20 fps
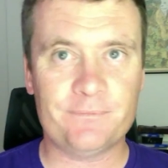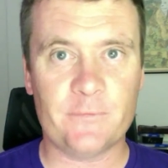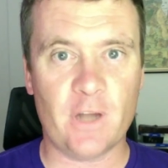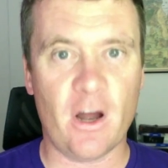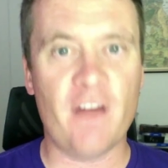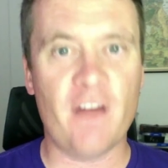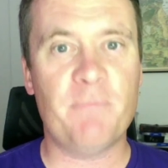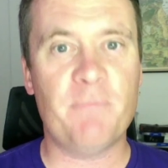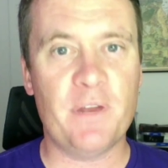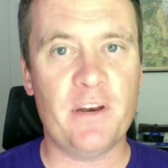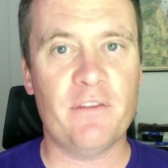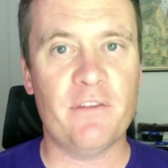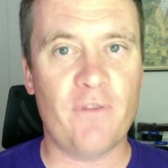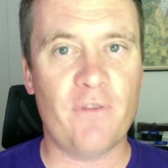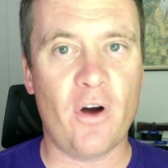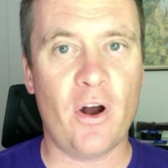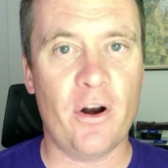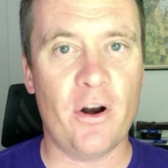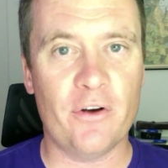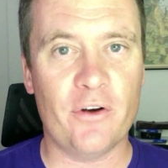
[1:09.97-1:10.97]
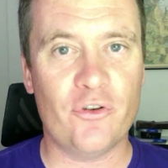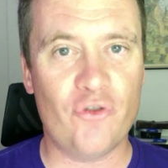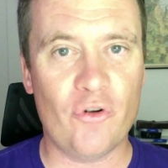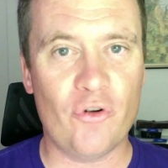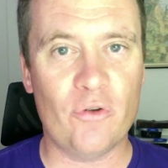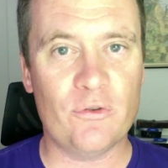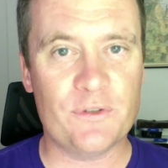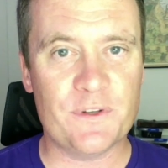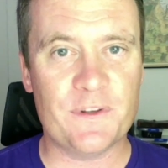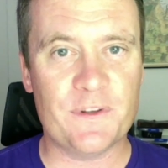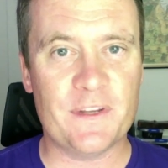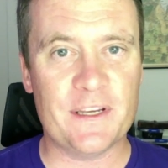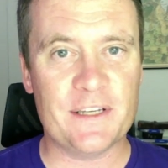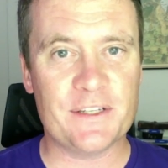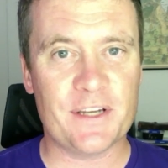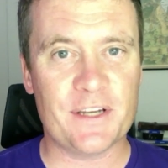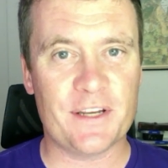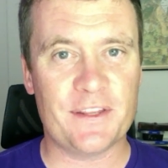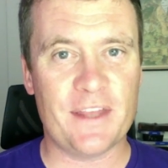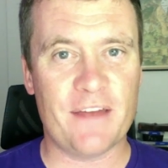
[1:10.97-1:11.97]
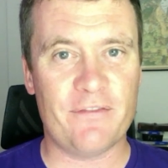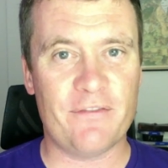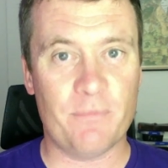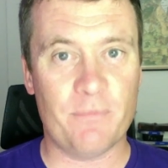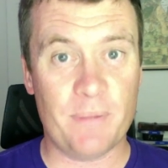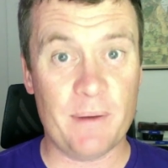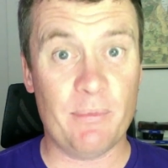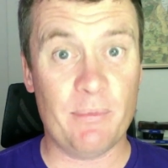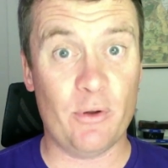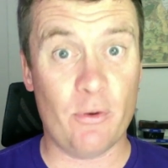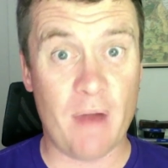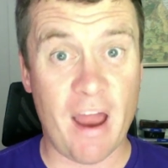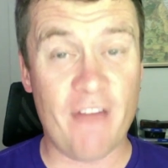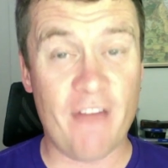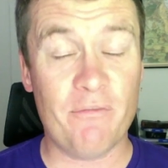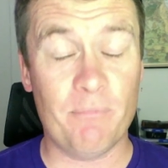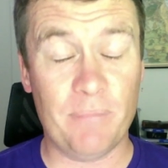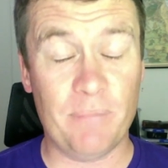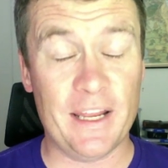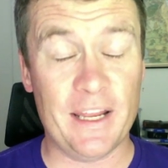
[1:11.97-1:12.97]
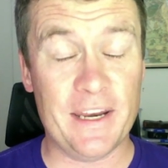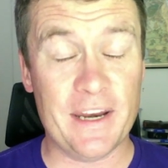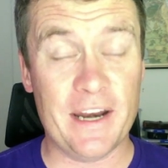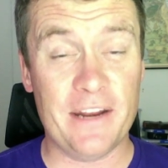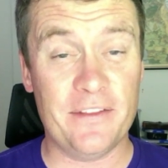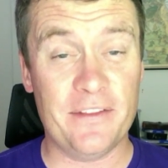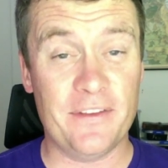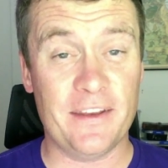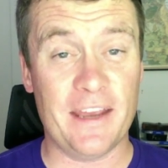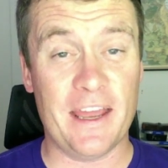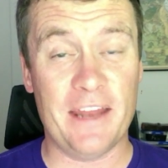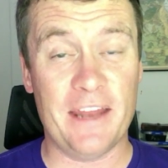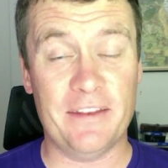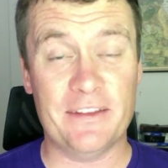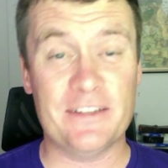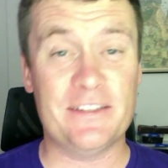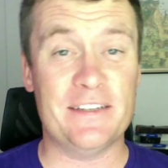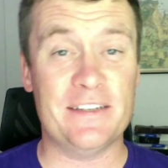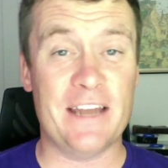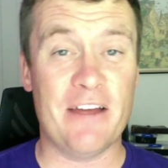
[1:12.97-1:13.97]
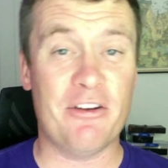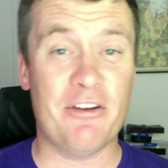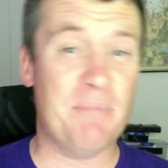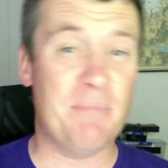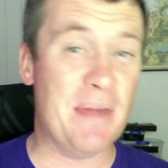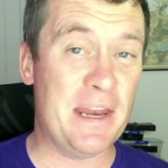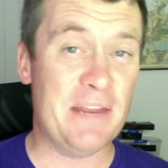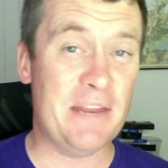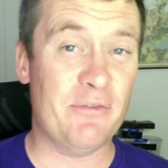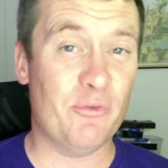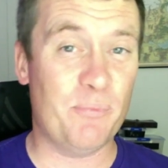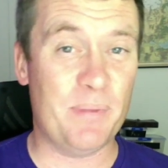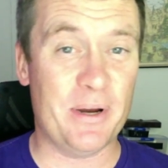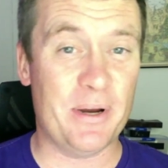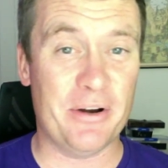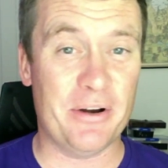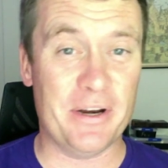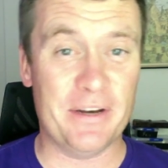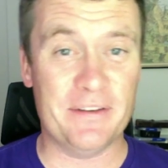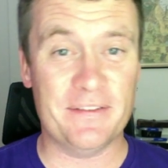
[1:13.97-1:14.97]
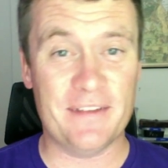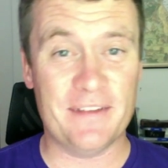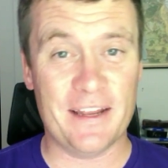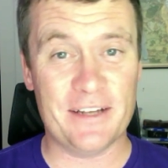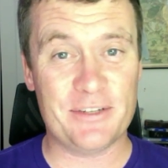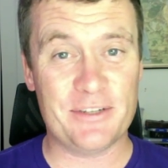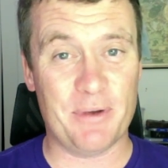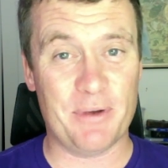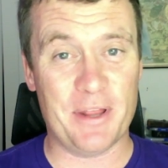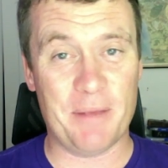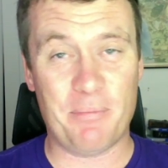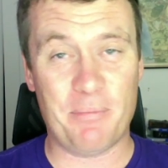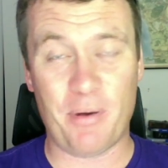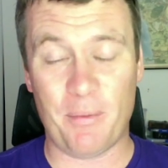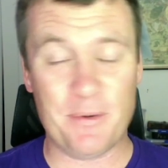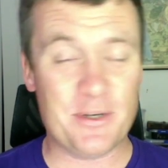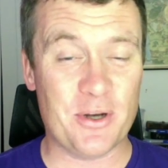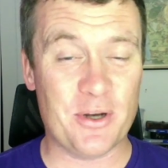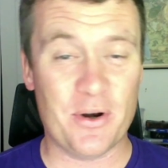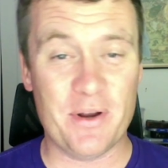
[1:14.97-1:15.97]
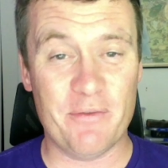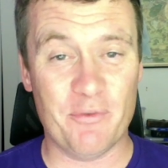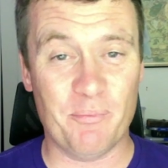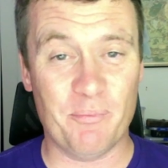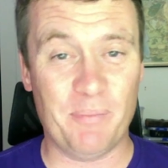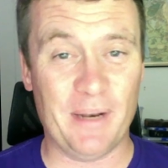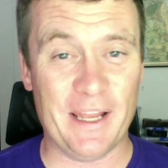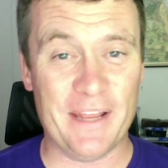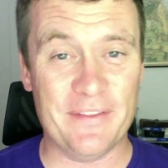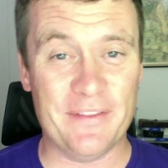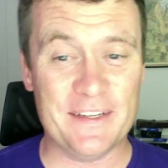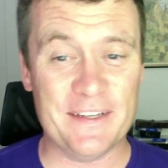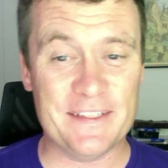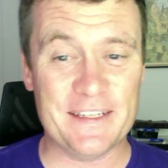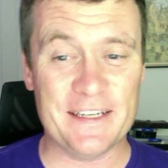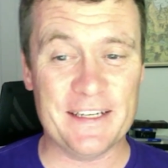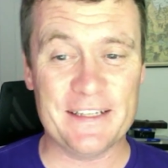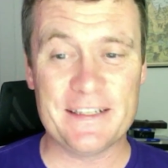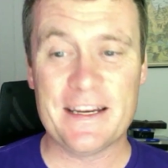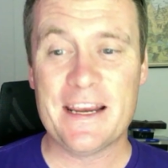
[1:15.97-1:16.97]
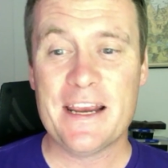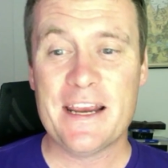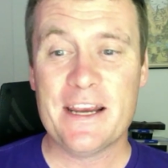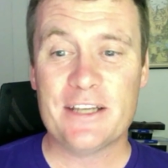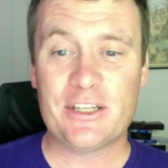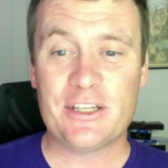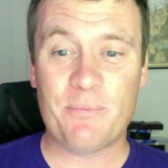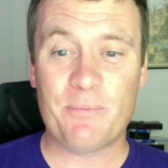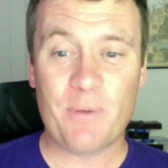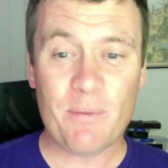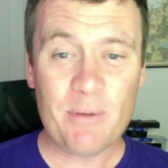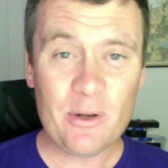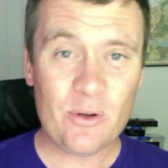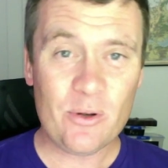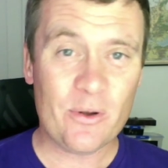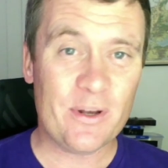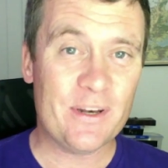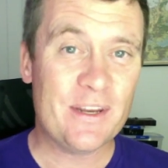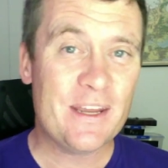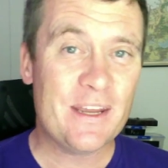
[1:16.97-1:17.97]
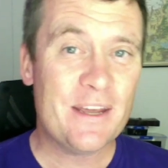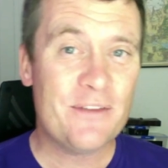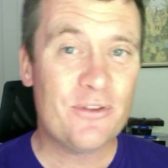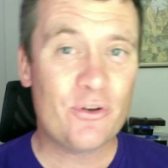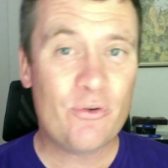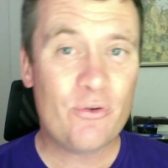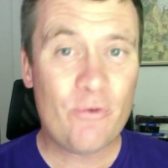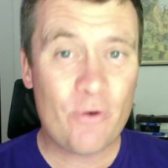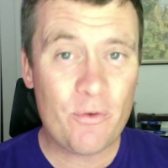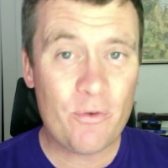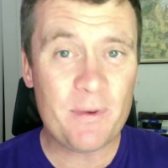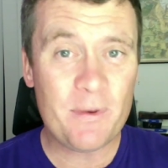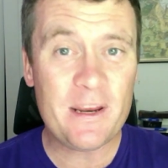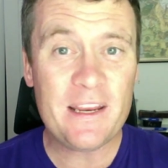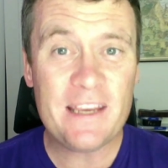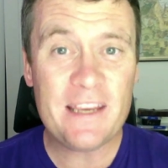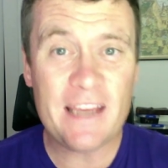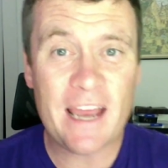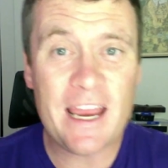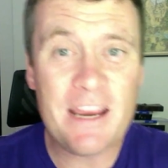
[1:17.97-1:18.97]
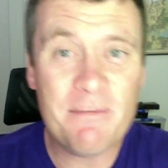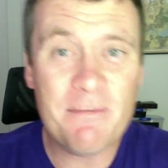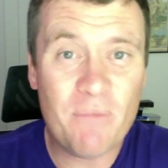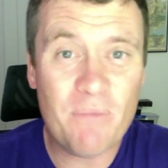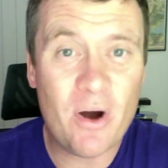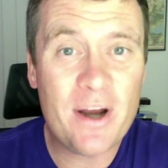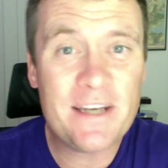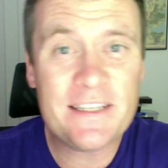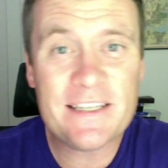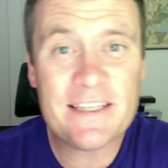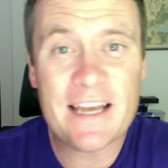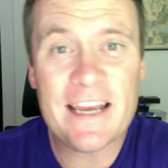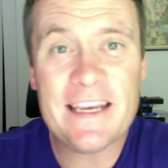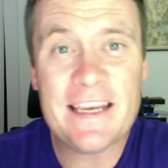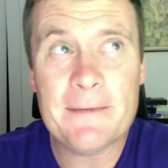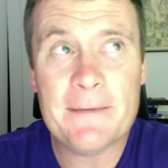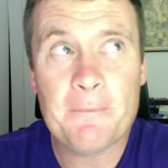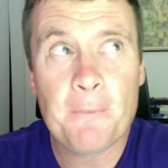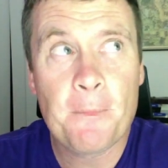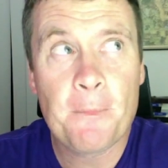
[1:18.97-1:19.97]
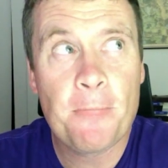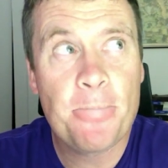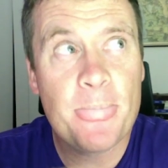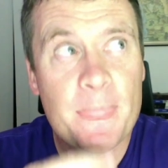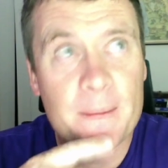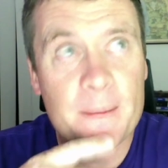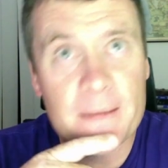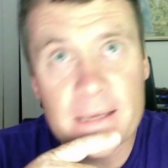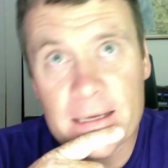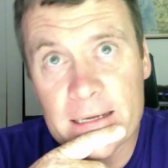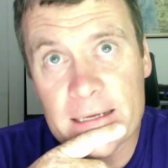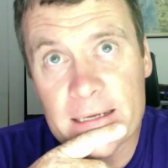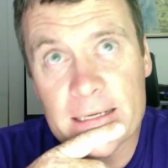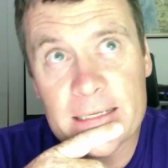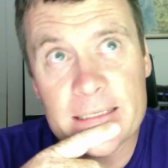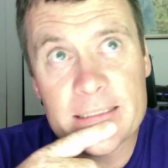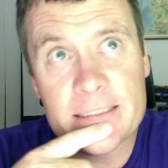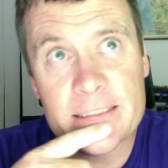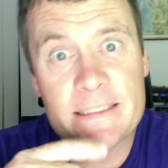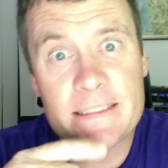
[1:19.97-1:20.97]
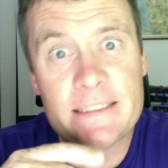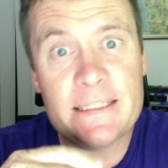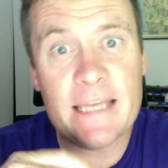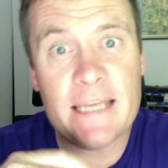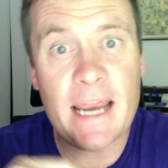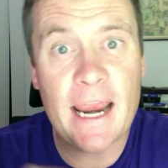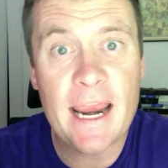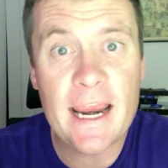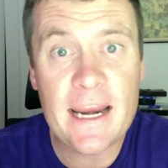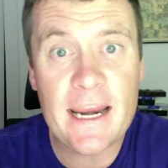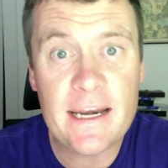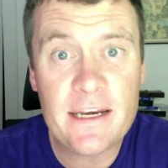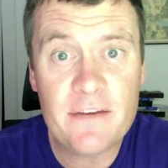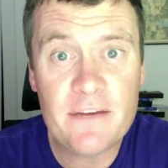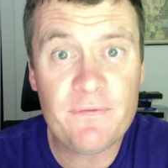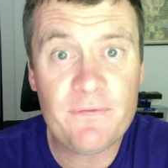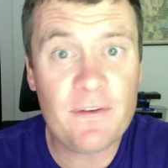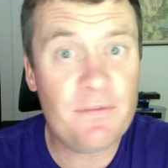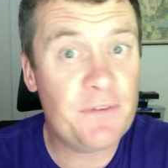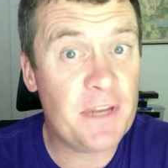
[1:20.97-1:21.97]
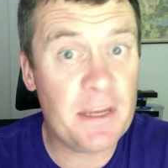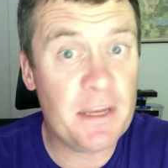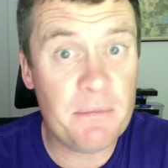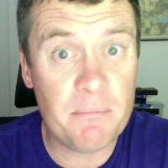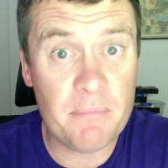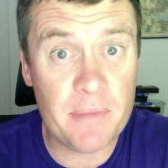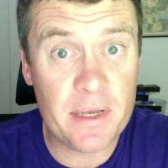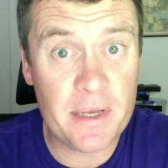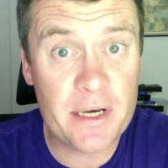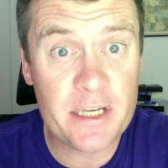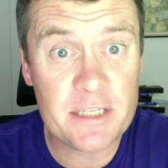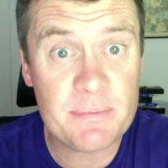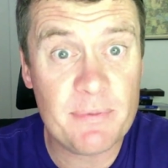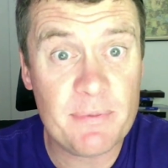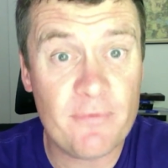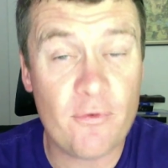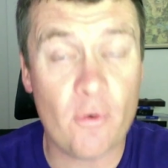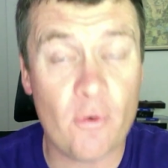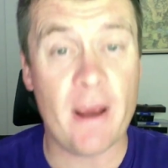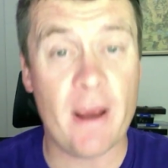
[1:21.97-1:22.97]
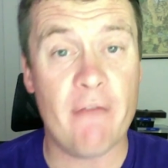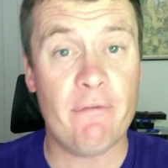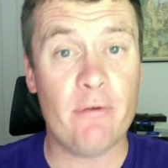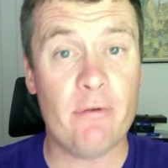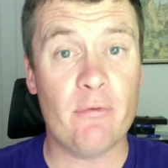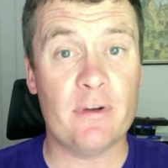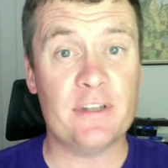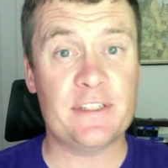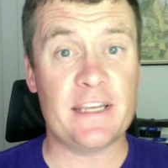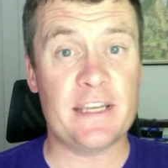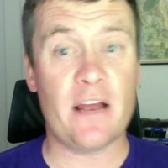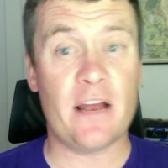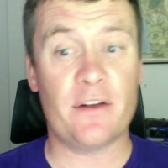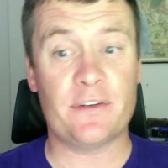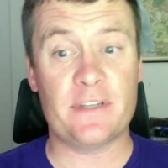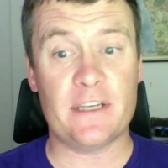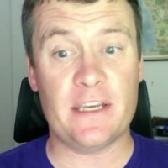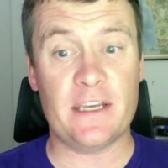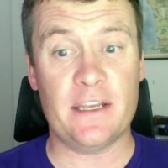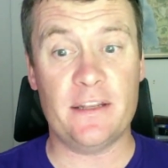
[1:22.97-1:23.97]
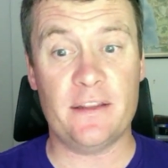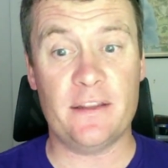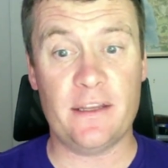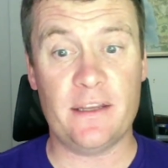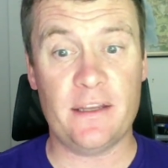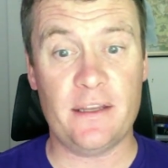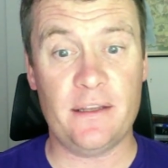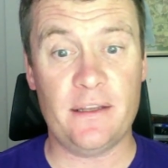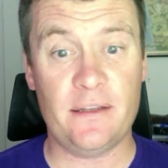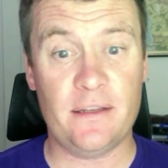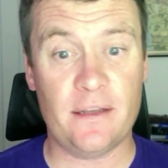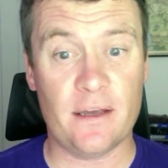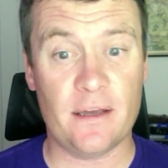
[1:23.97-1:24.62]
I've been in fire drills and things like that from people who haven't planned anything, and this is now a medieval period, and that's where they probably don't even plan these things. So you're probably looking. The group in game might take 10 to 15 minutes before everyone's out in the